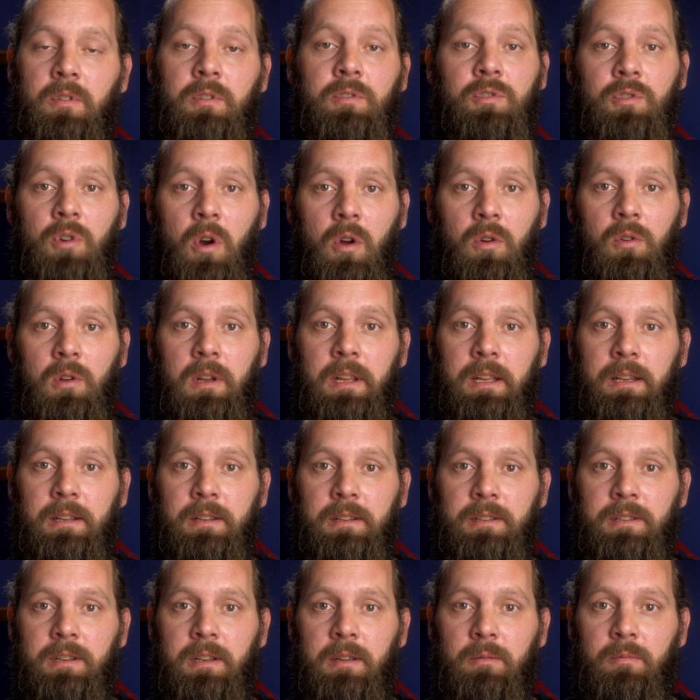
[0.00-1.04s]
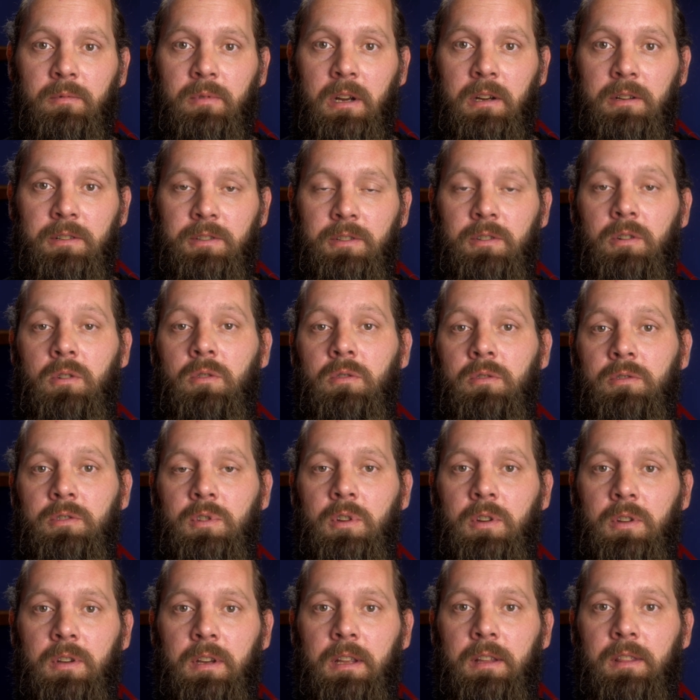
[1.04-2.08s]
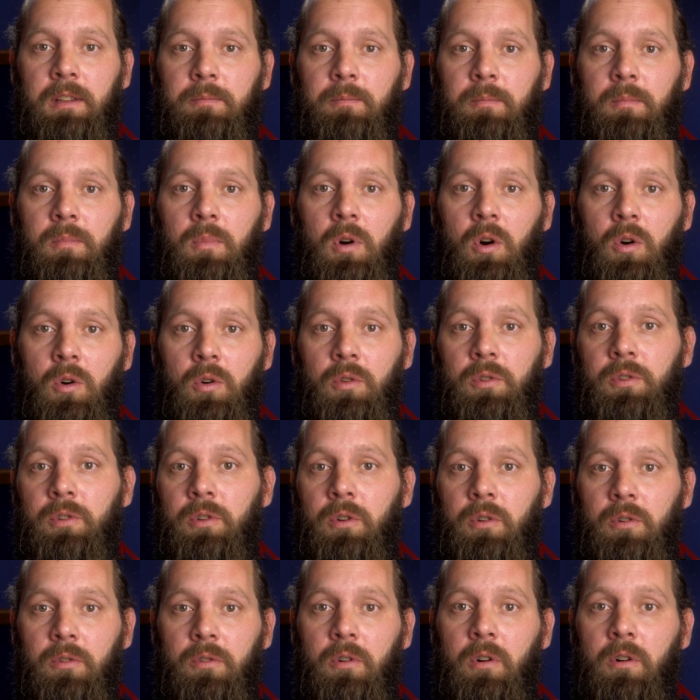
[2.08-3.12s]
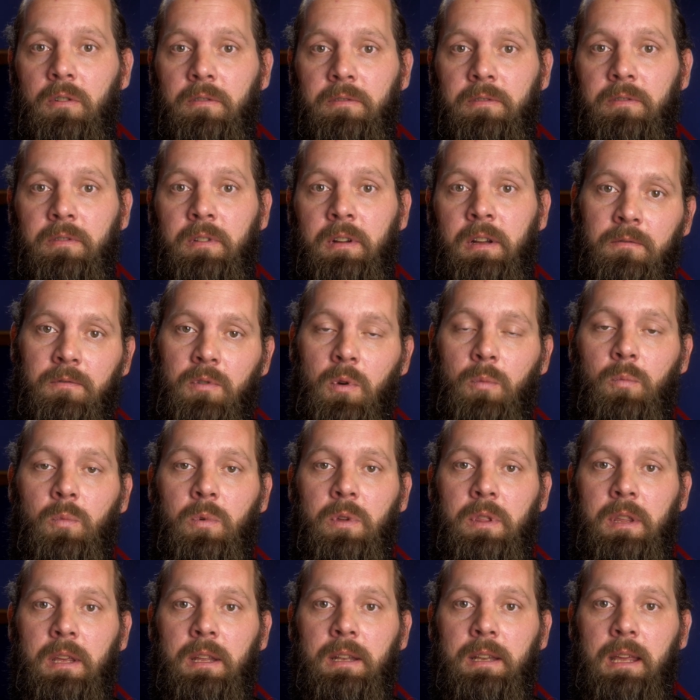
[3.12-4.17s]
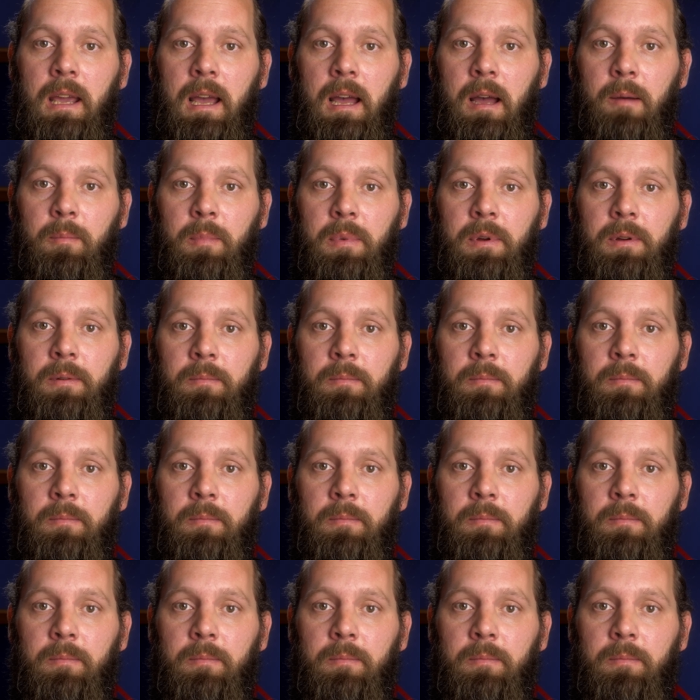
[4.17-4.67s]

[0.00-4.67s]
controlling the zebras or turning them on or off from within the app.